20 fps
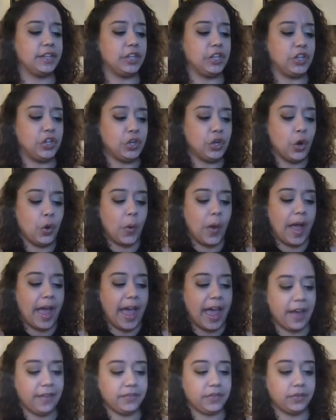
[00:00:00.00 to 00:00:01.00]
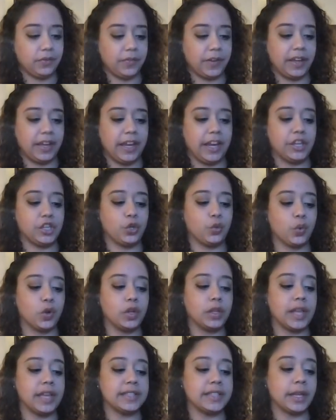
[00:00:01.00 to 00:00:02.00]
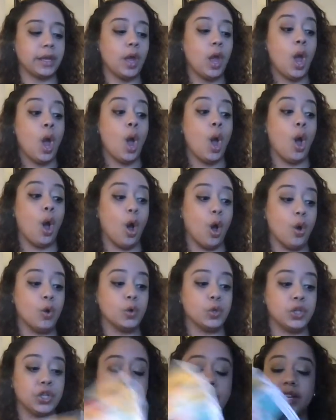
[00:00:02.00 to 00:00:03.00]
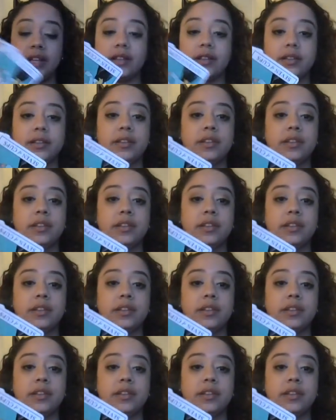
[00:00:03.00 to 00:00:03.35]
You don't have to fight. And you're realizing, oh shit,